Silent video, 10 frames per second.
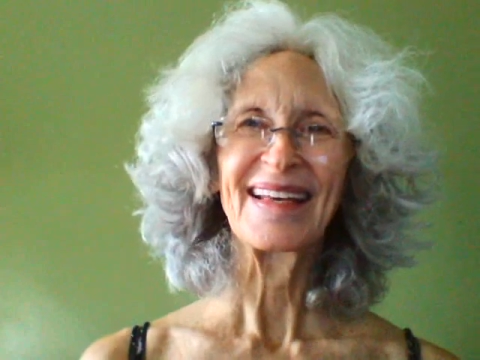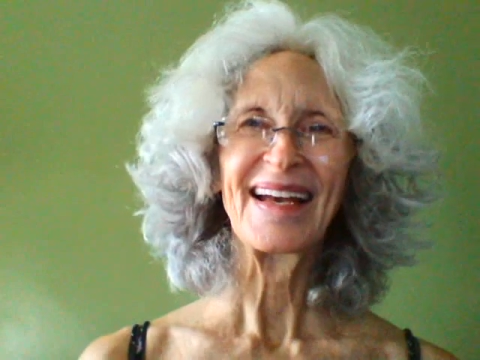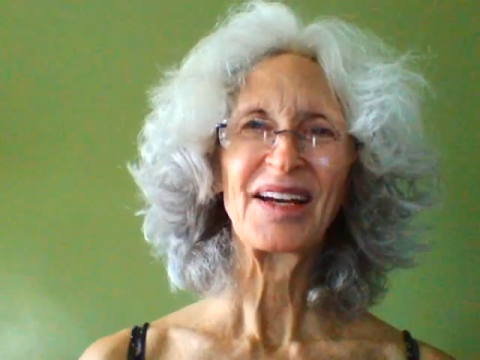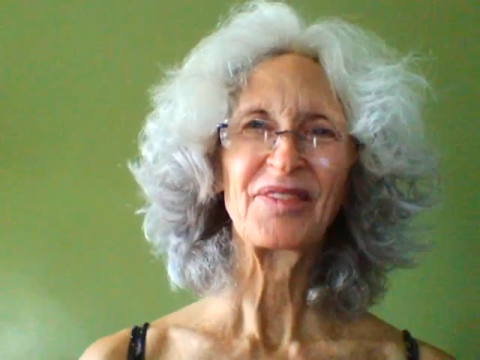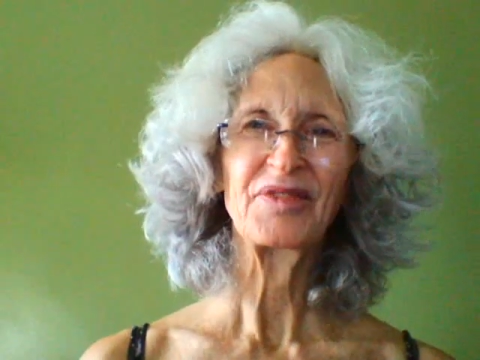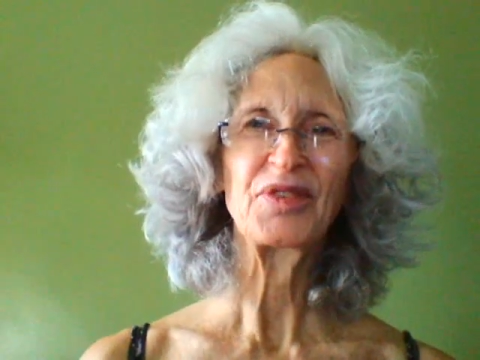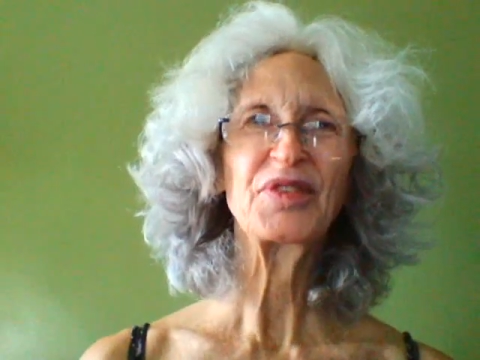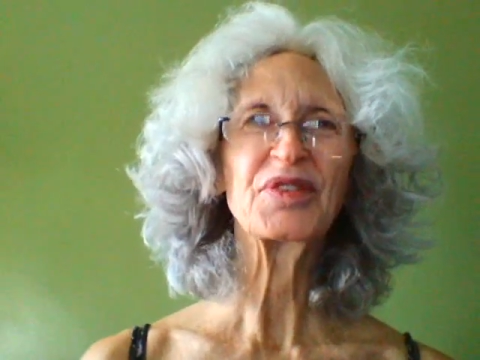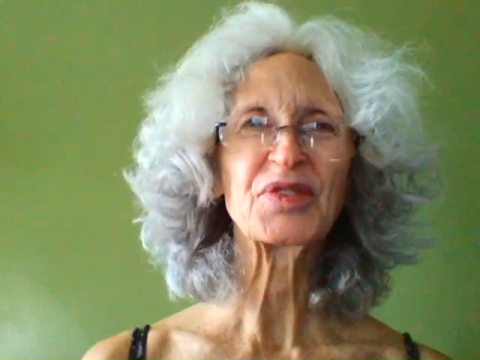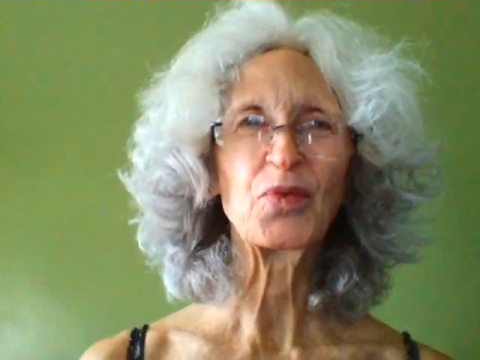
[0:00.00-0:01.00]
Have New
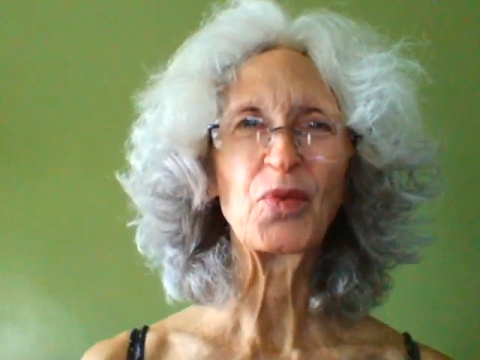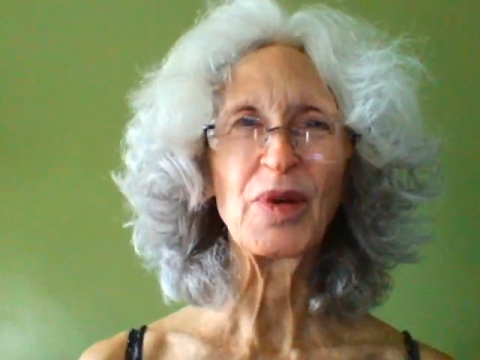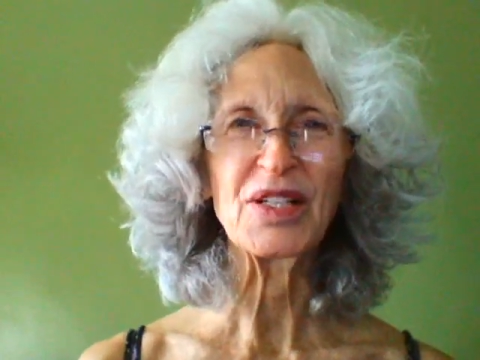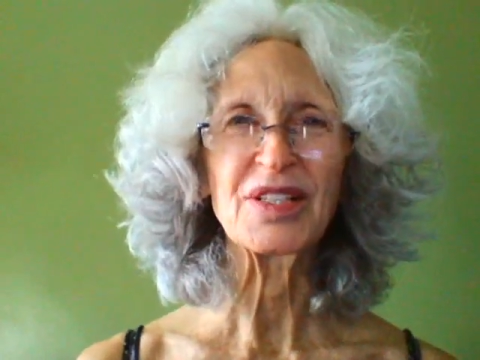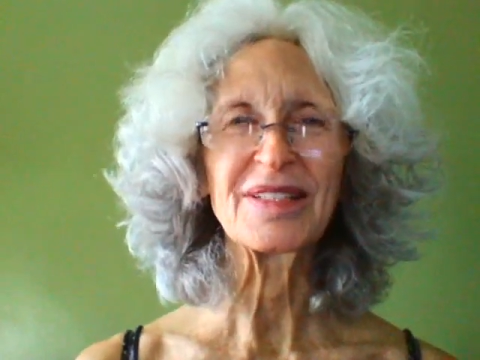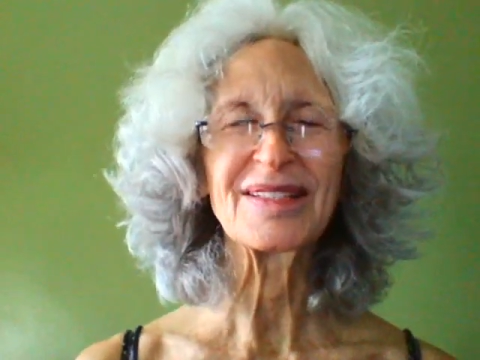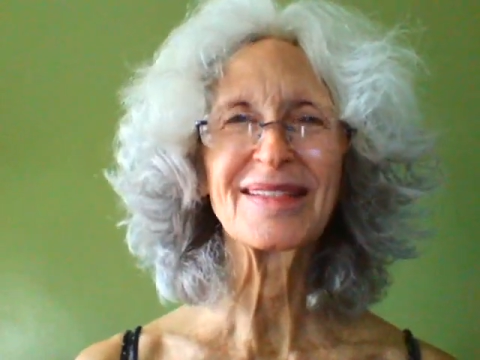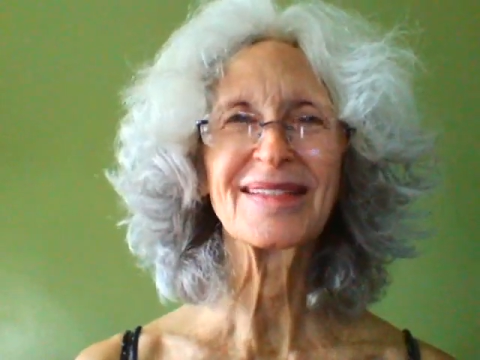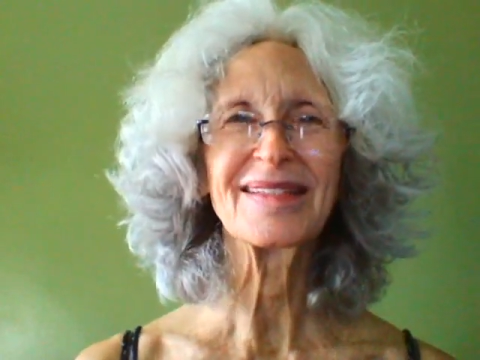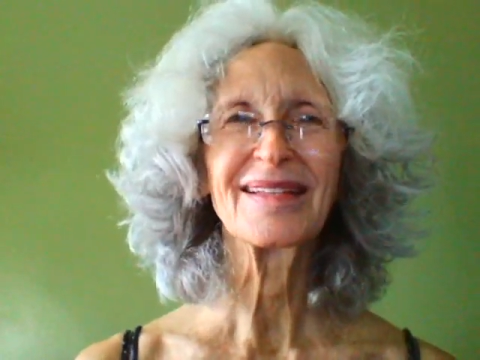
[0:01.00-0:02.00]
Year's
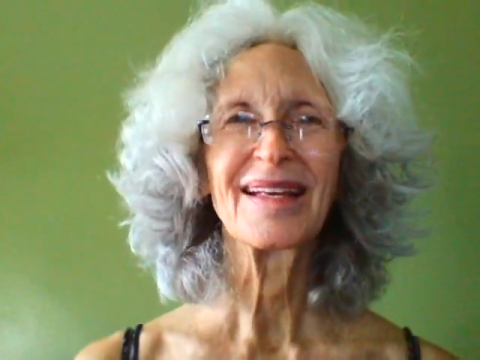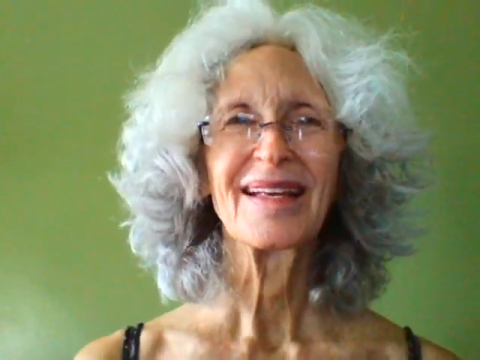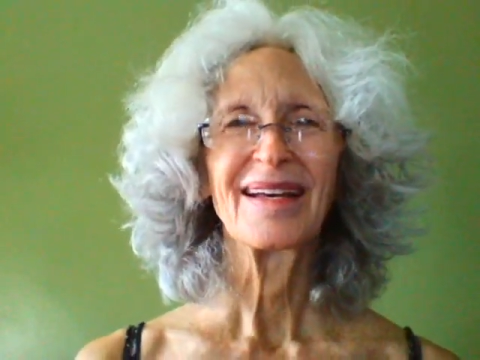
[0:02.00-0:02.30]
wishes.